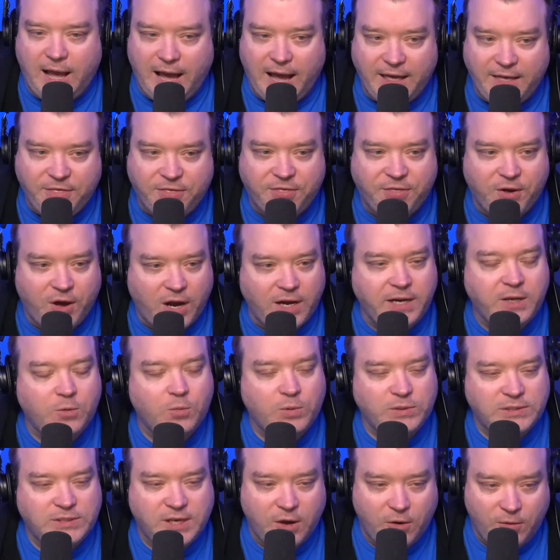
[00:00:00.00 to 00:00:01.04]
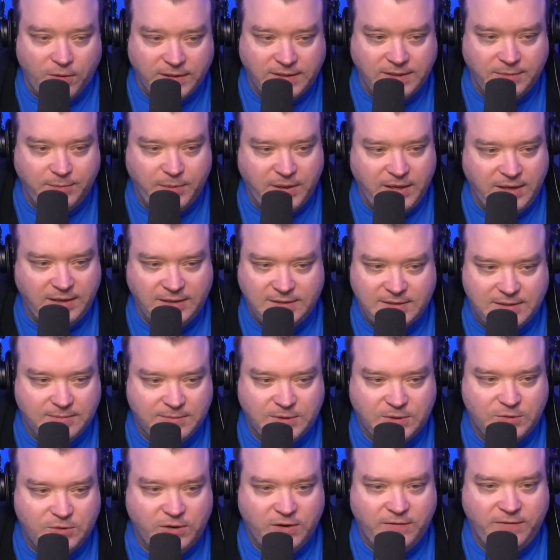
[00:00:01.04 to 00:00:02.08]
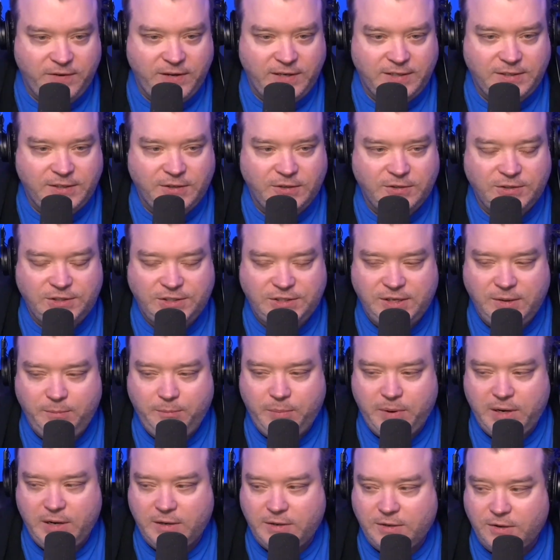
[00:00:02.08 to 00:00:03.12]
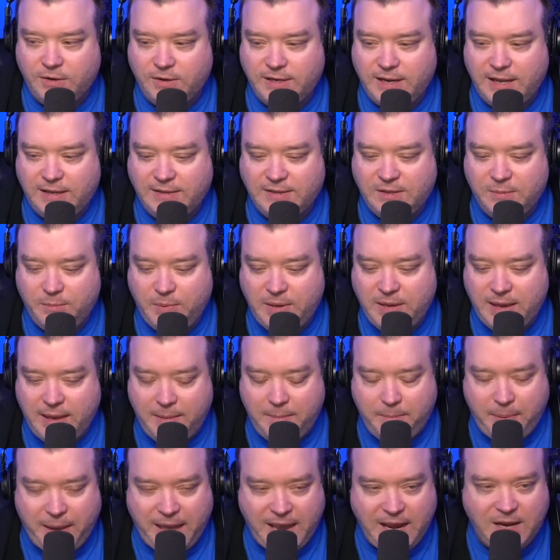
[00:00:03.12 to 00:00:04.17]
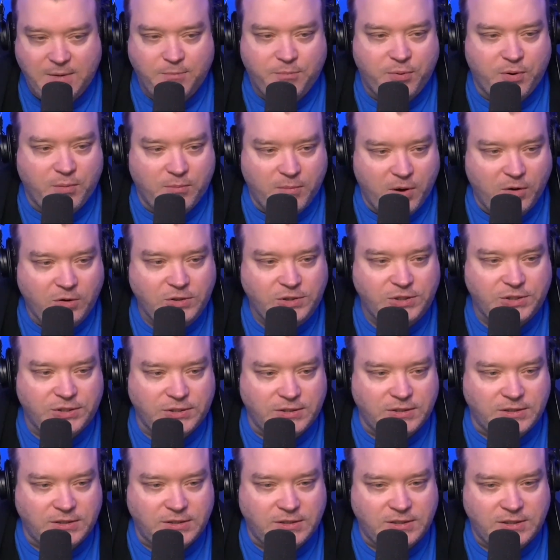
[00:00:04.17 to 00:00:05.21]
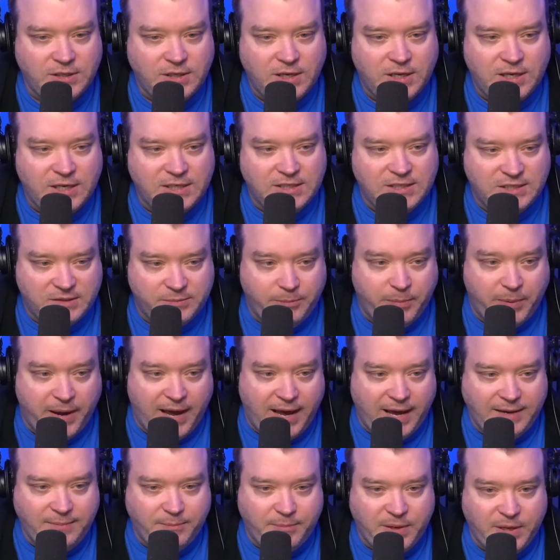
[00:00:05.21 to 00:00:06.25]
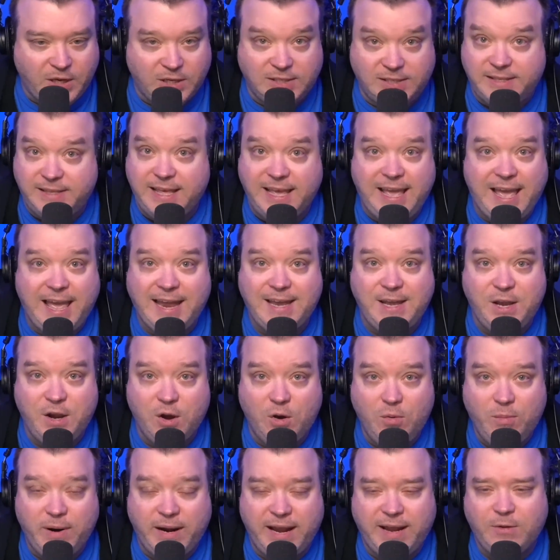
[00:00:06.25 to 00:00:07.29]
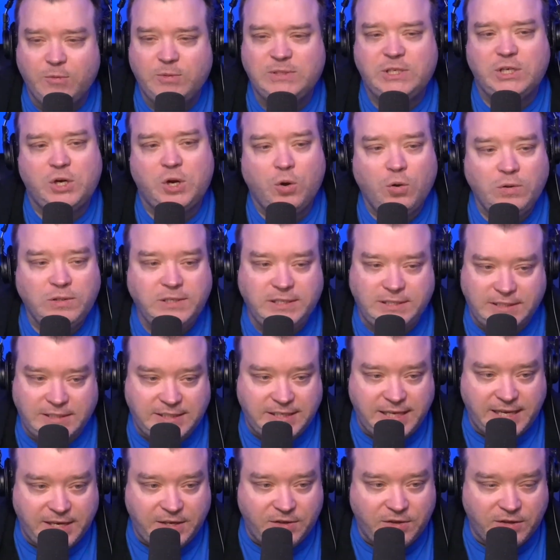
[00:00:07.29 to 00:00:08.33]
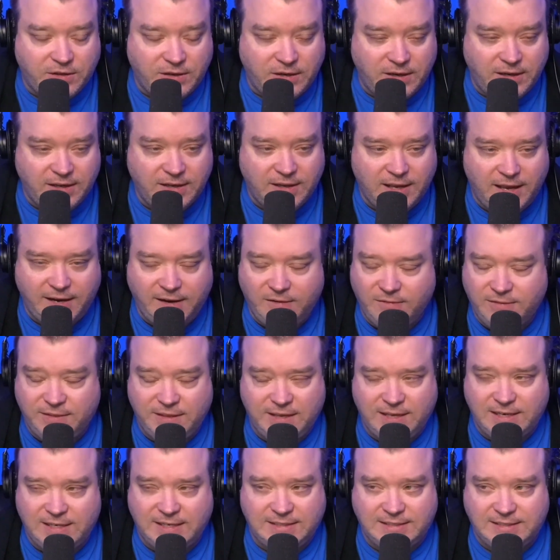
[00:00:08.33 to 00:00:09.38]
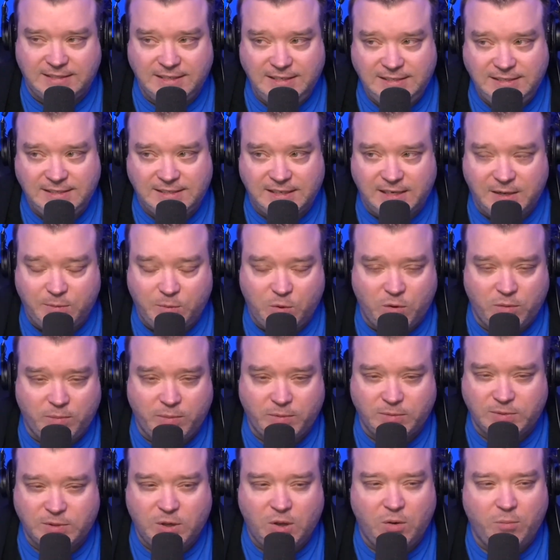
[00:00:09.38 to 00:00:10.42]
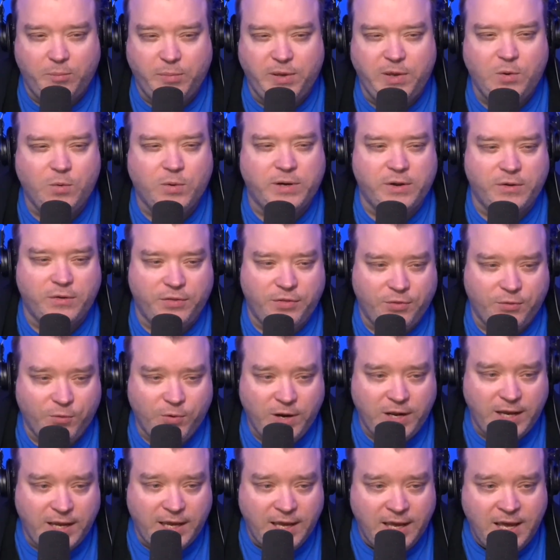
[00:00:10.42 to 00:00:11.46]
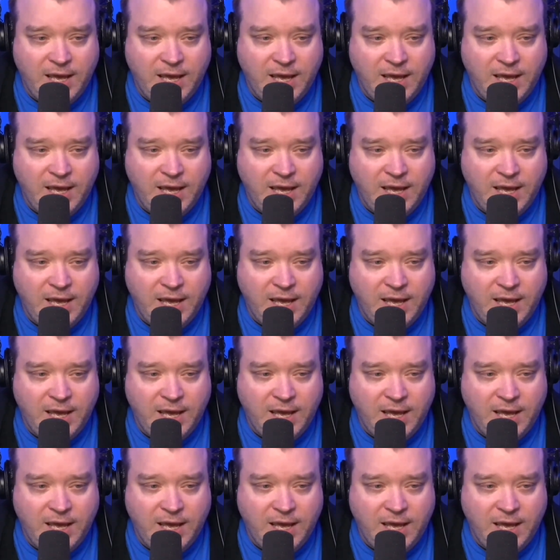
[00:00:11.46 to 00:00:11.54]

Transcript: I thought it was going to be some sort of internship, but it turned out to be a paid promotions spot because they had nobody. It was an oldie station. It, I don't think it exists anymore, but it was called B103.